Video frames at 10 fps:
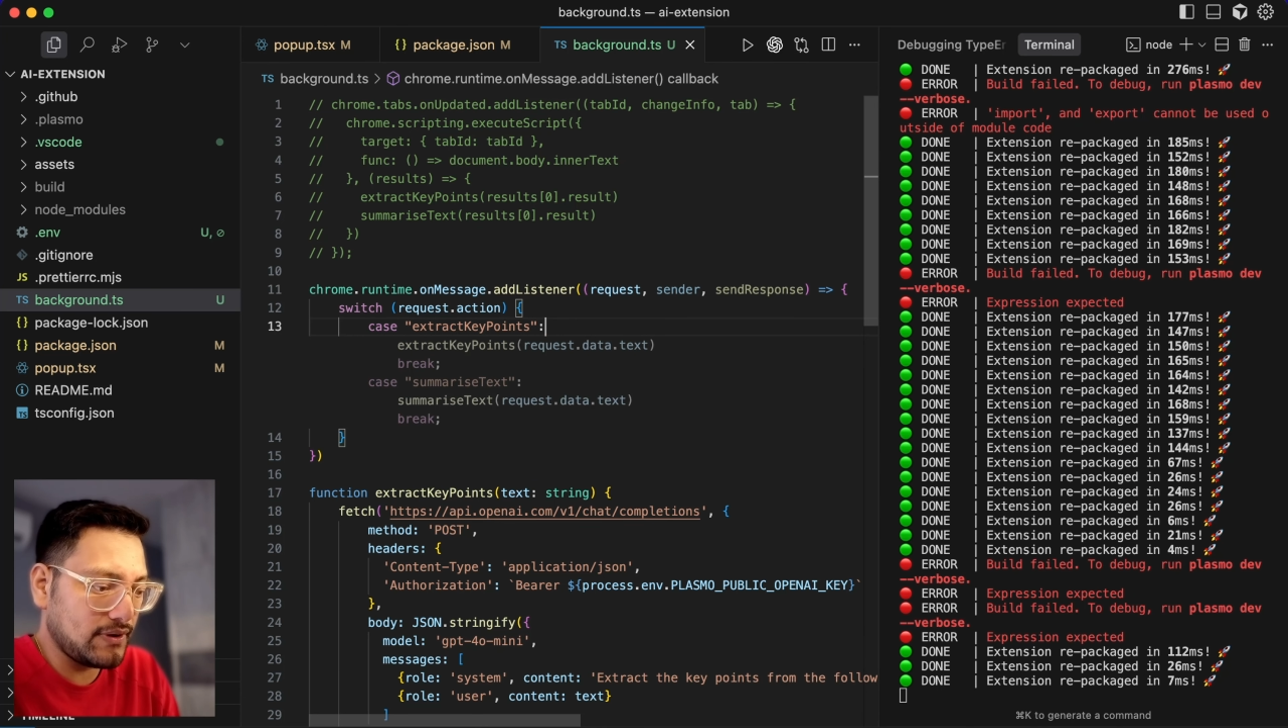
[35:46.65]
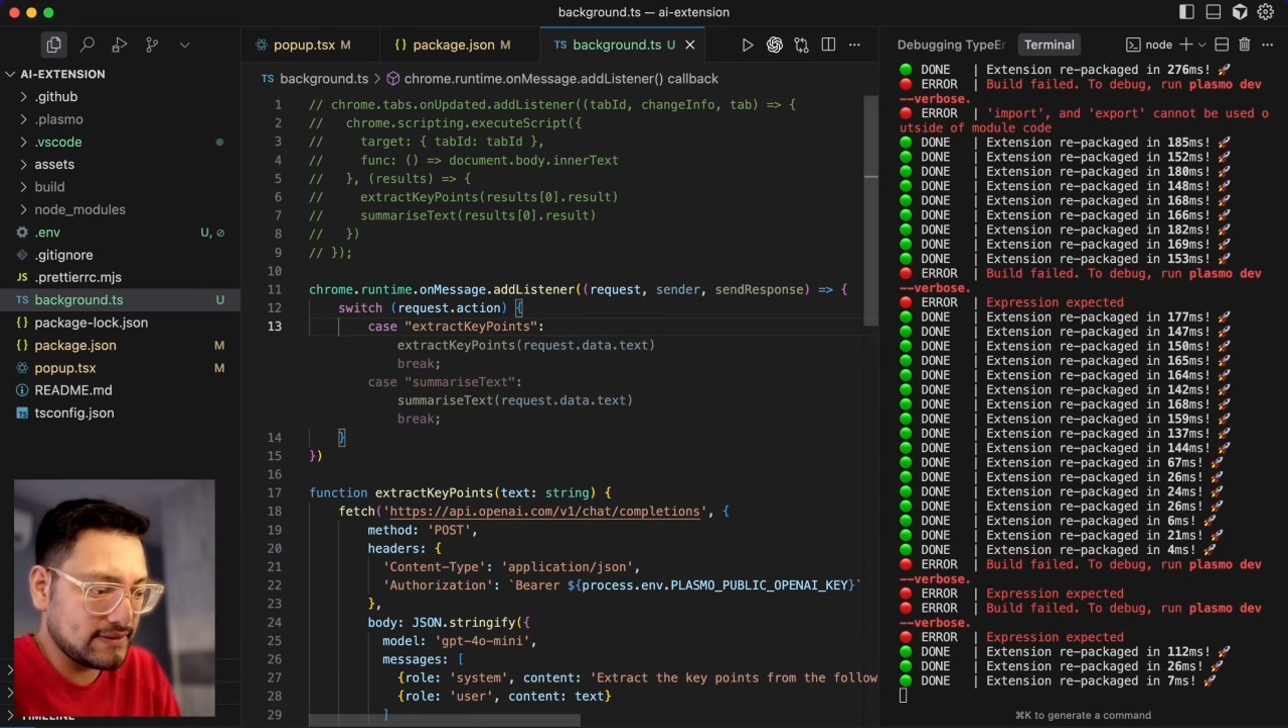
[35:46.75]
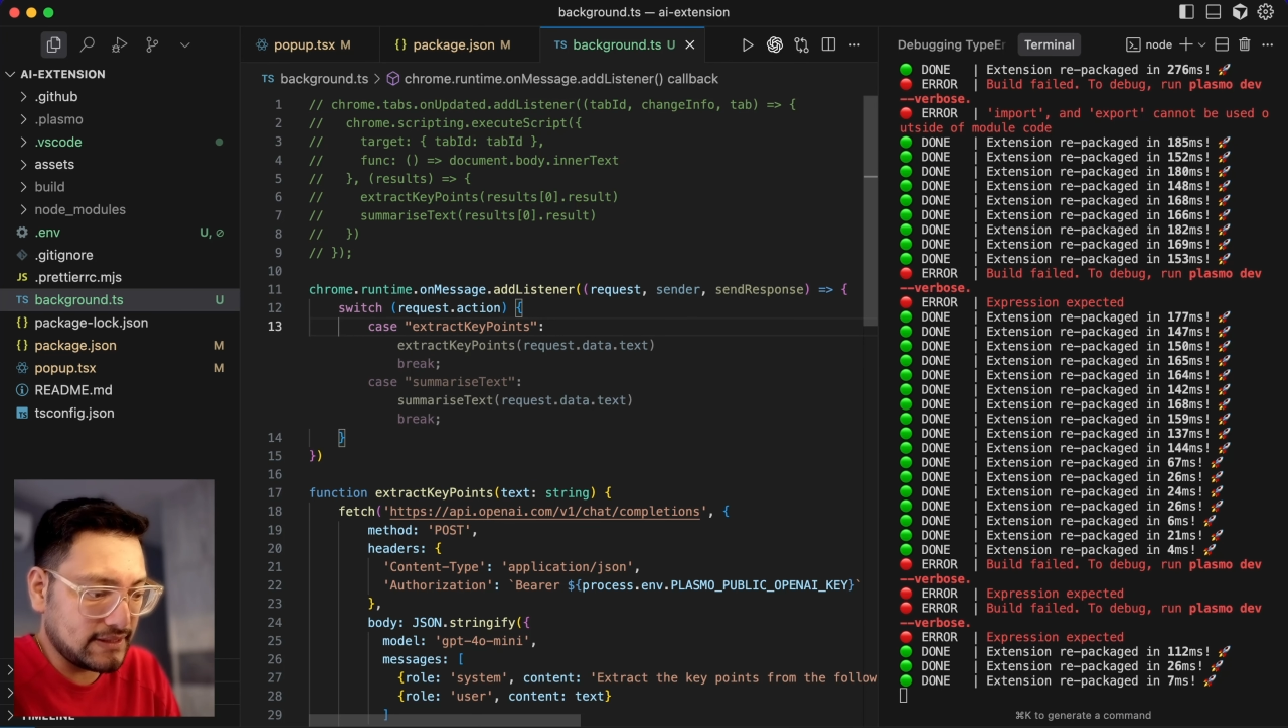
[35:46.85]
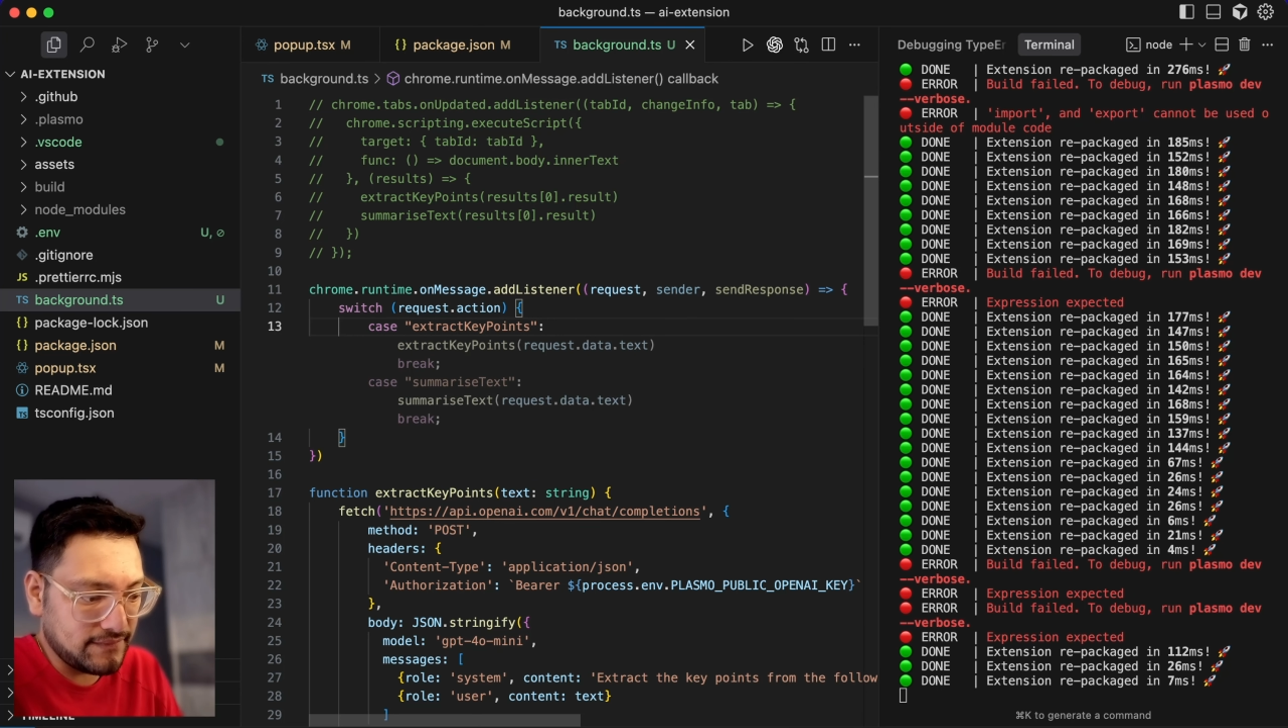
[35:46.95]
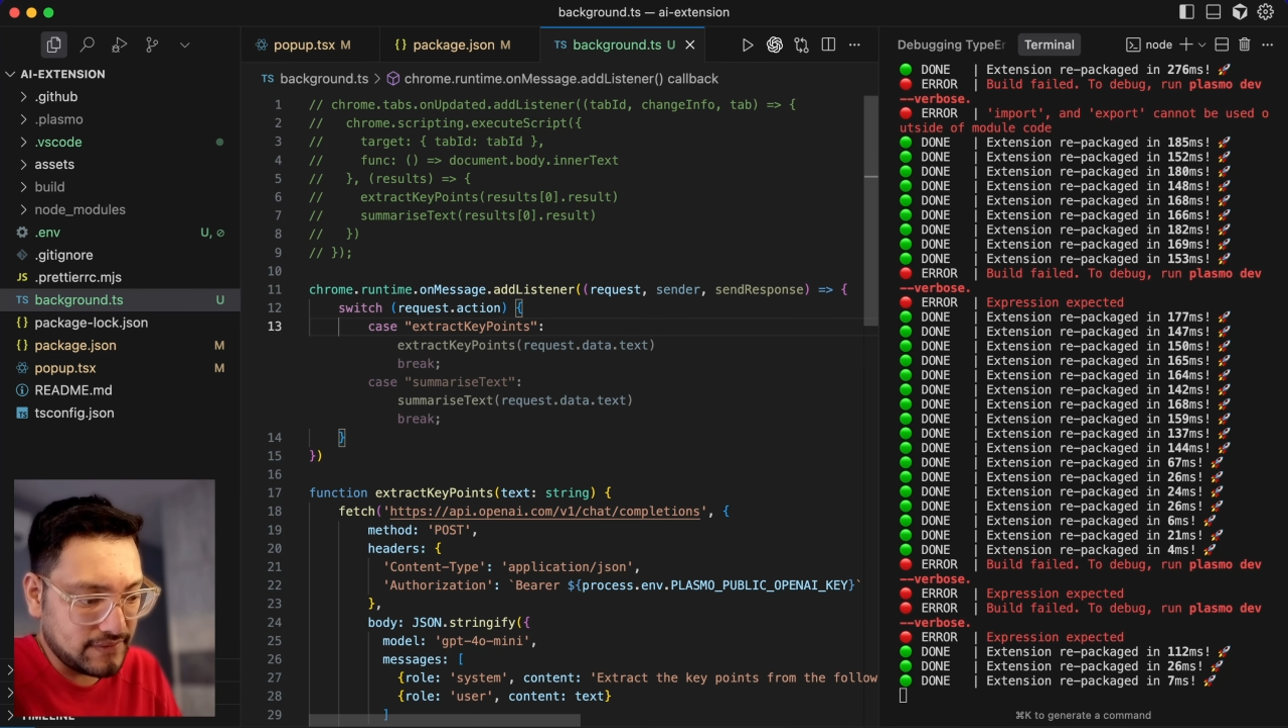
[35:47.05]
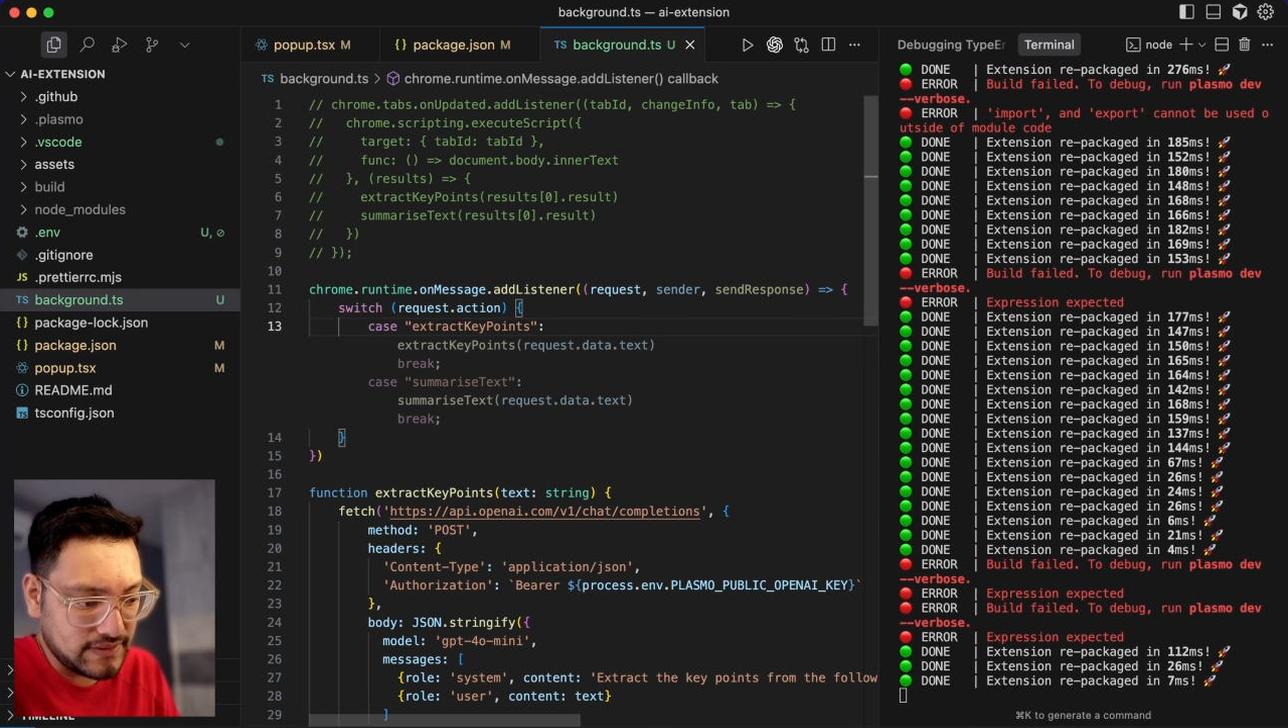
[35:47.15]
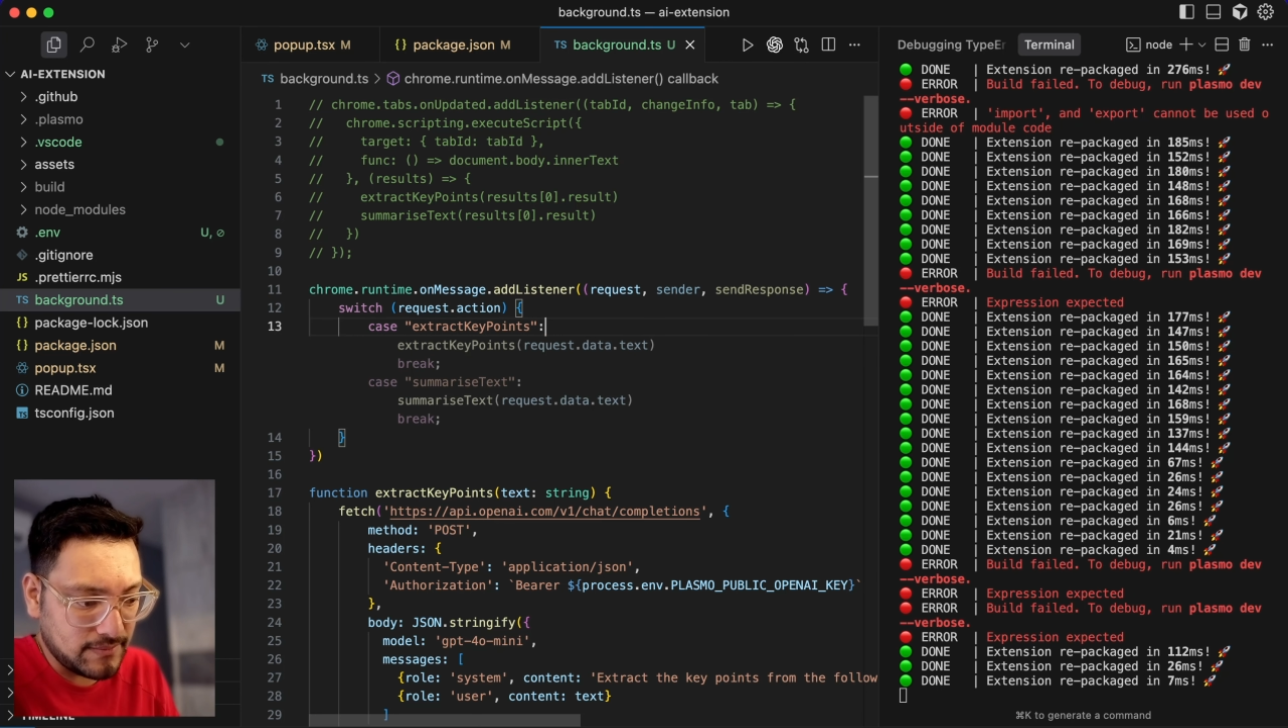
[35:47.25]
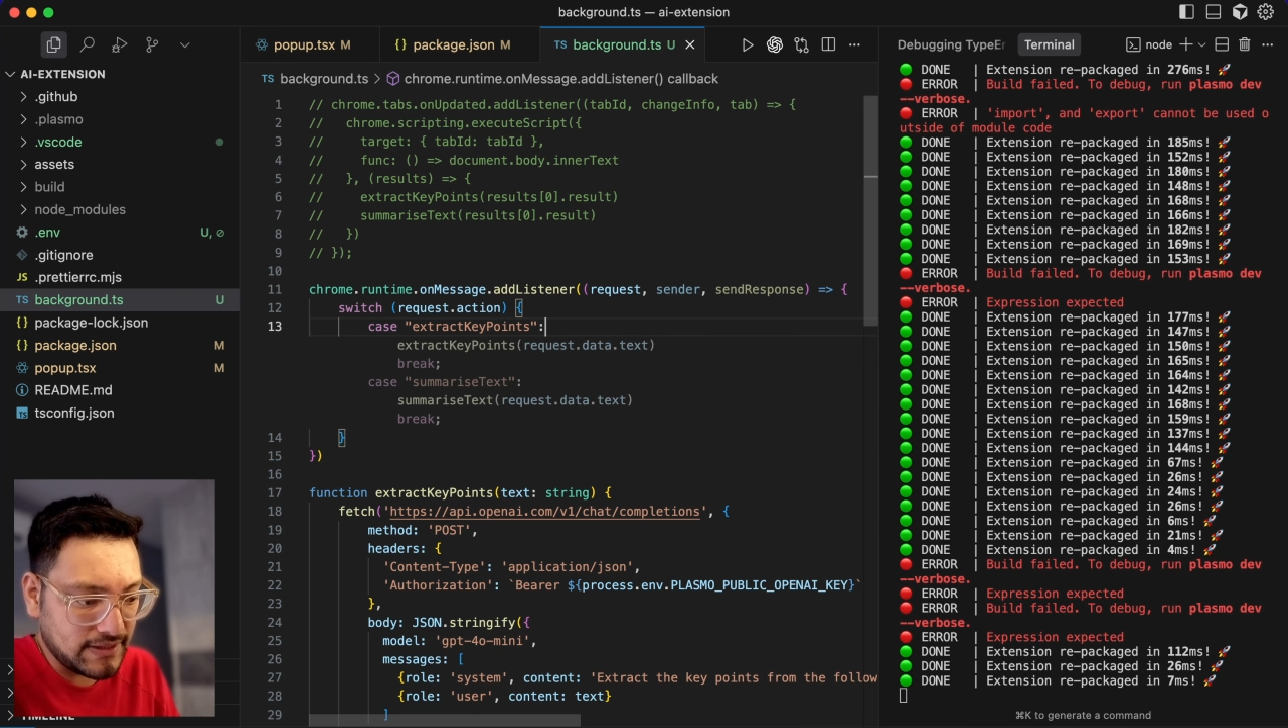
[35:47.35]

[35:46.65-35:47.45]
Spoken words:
And if it's summarize